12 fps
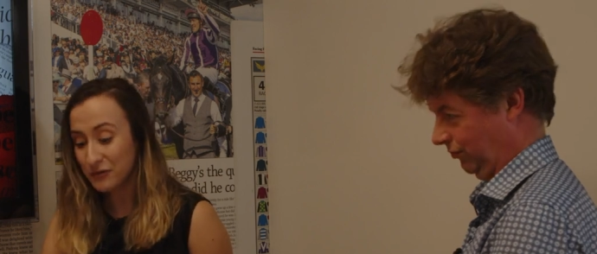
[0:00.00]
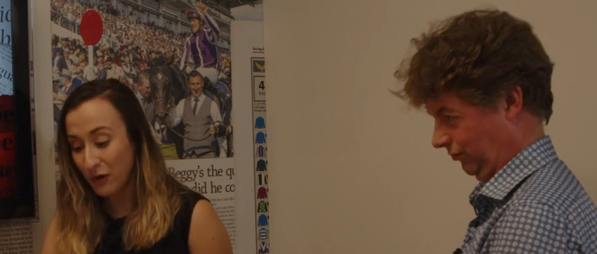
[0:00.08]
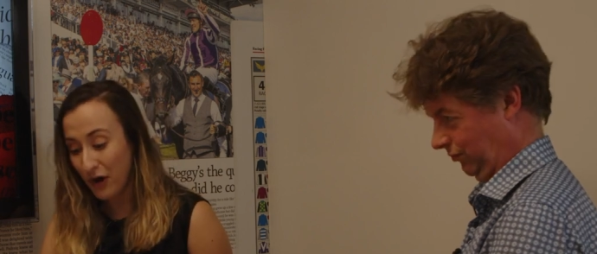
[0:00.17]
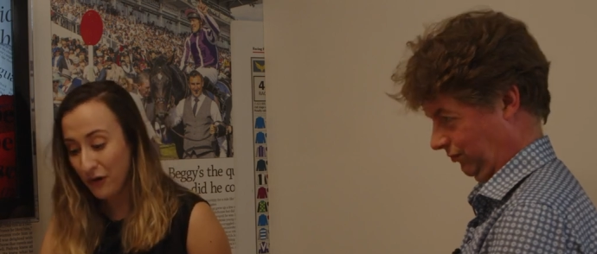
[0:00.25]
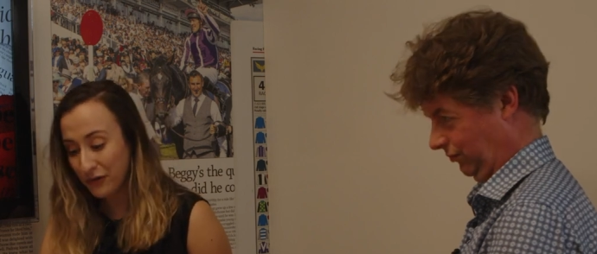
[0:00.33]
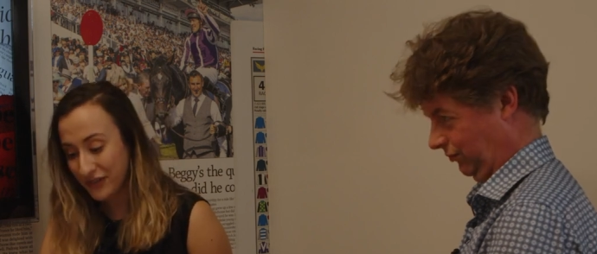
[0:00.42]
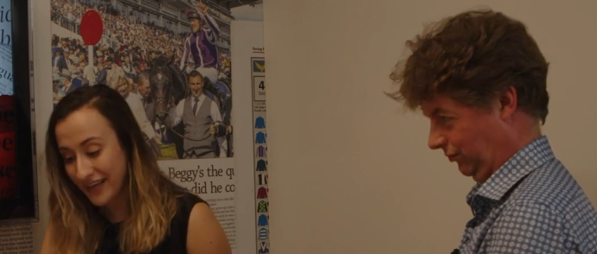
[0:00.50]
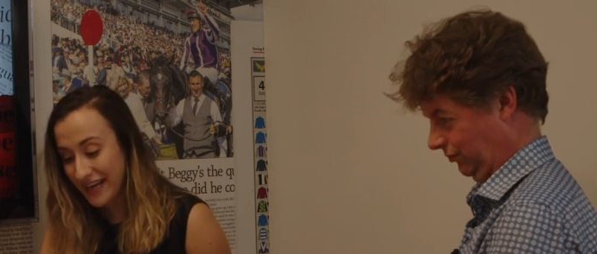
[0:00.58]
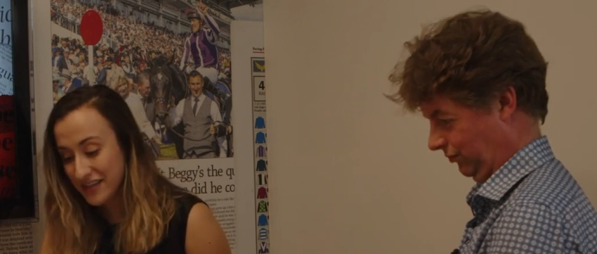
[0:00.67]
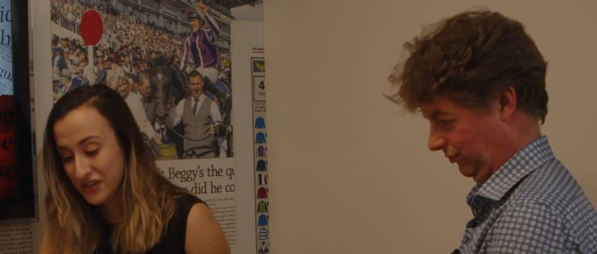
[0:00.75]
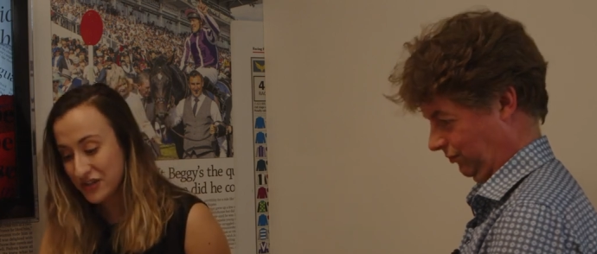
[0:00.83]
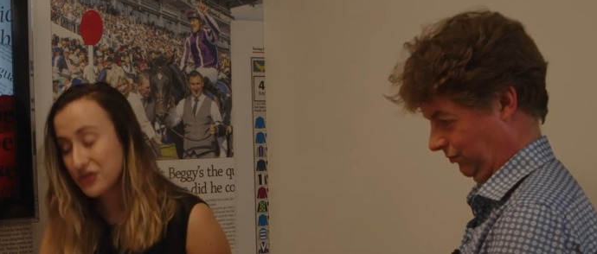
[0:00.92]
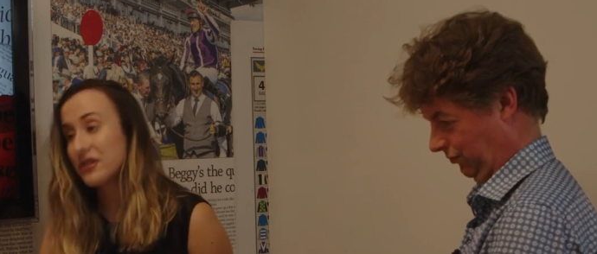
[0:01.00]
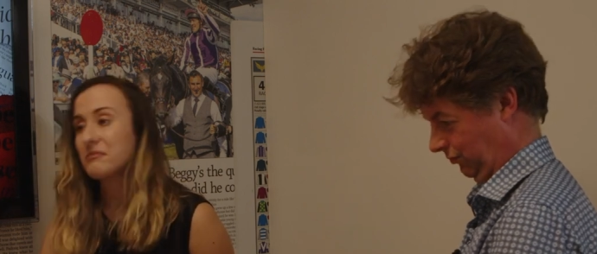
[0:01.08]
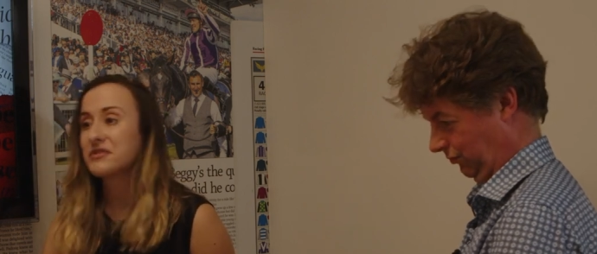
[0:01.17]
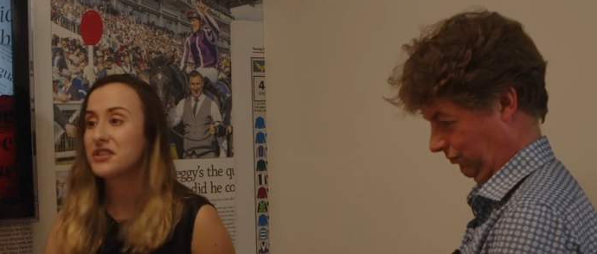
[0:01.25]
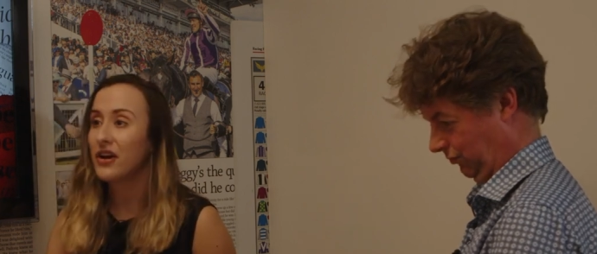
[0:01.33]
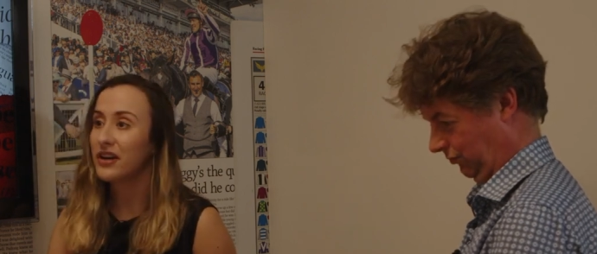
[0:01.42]
Speaker 1: in the world nature
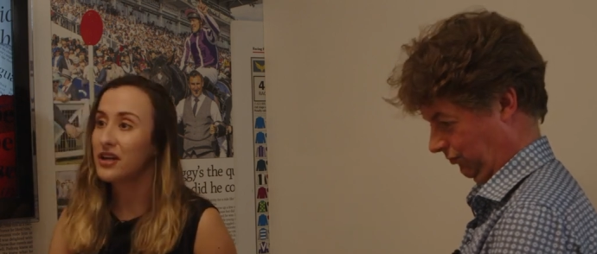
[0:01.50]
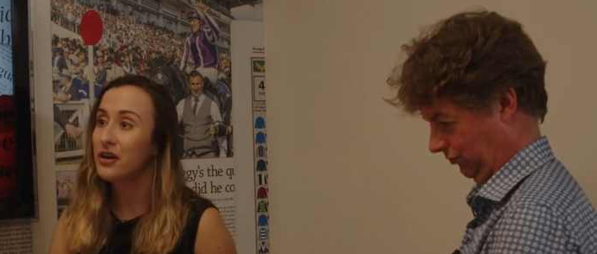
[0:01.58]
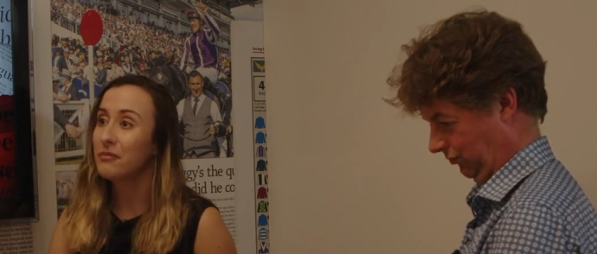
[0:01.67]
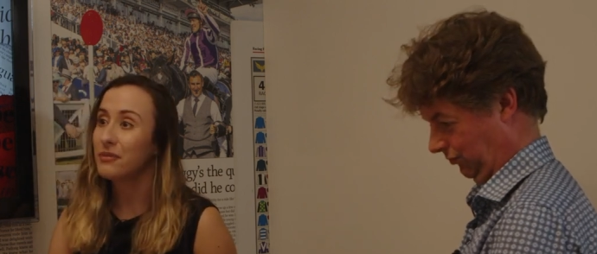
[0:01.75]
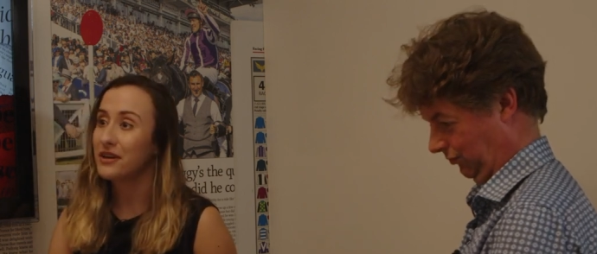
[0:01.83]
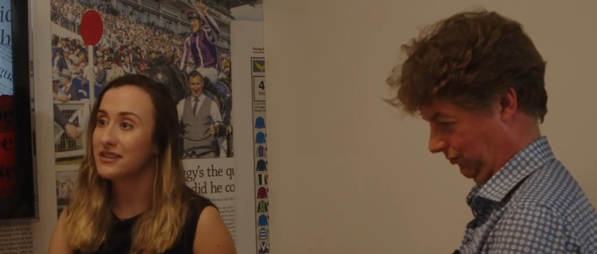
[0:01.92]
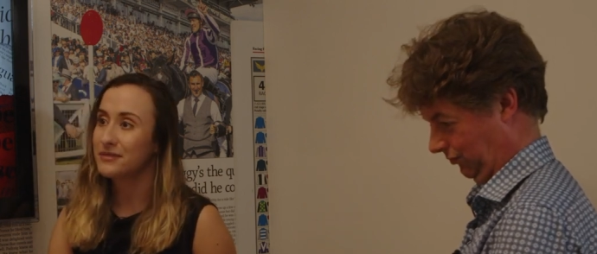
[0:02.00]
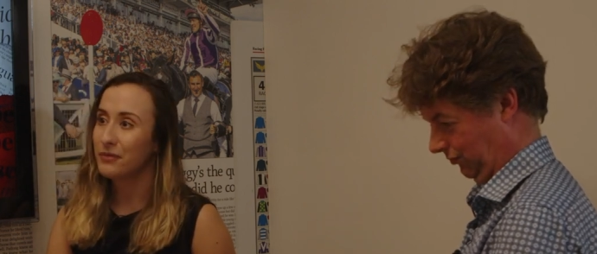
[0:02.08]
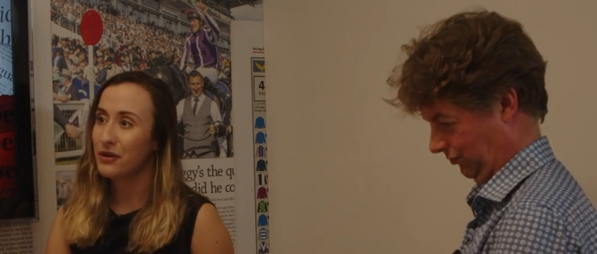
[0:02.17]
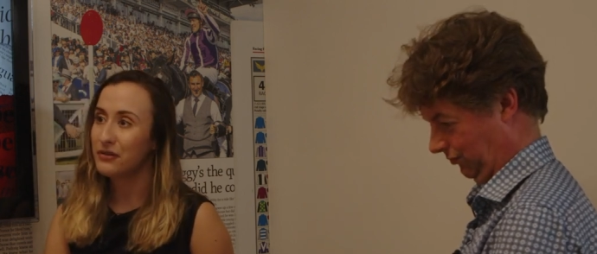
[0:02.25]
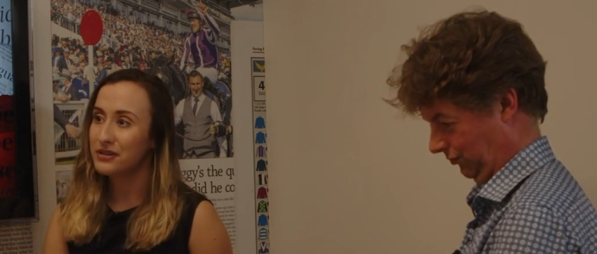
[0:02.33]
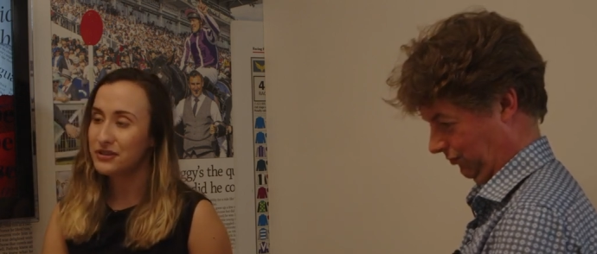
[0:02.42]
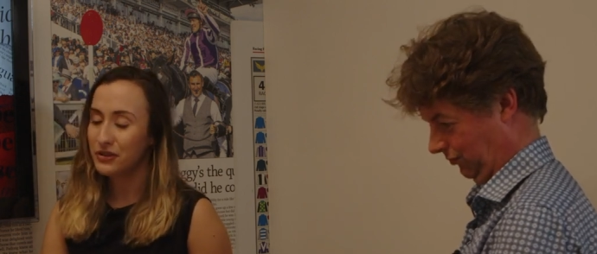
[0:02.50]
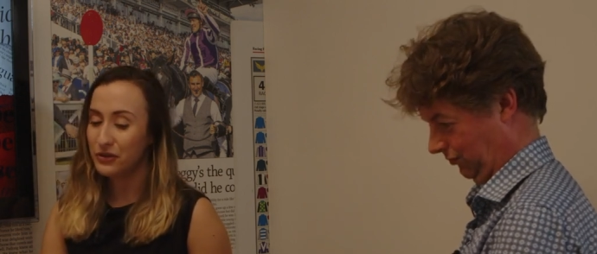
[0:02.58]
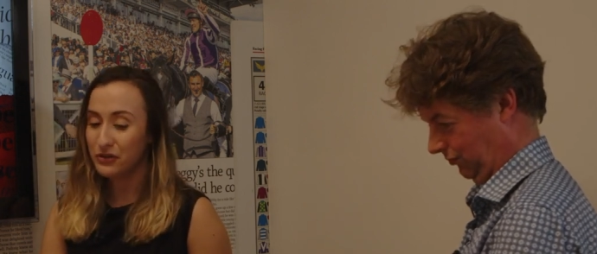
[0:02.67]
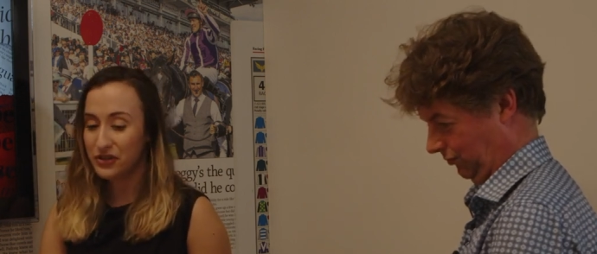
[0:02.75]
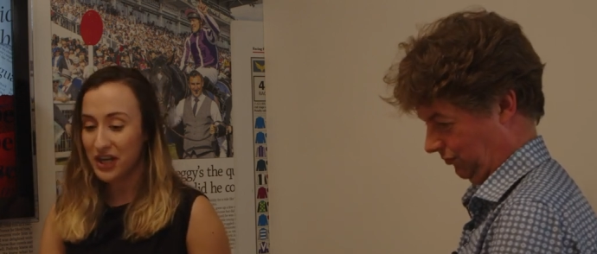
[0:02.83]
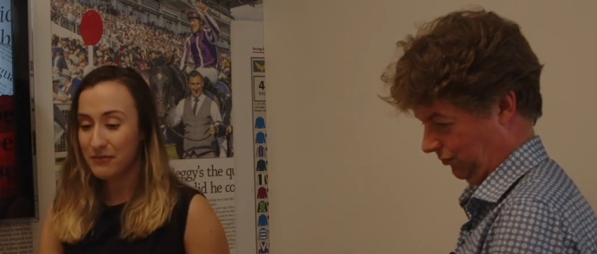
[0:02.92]
strip turning up. I spoke
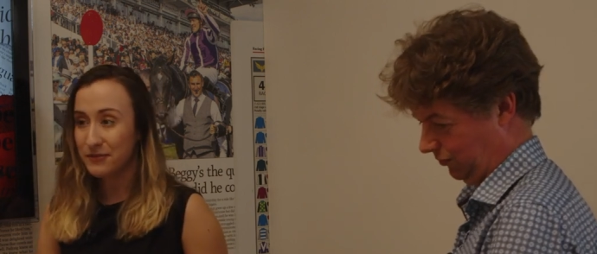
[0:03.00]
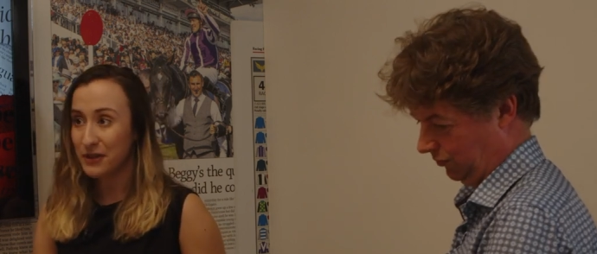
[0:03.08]
to James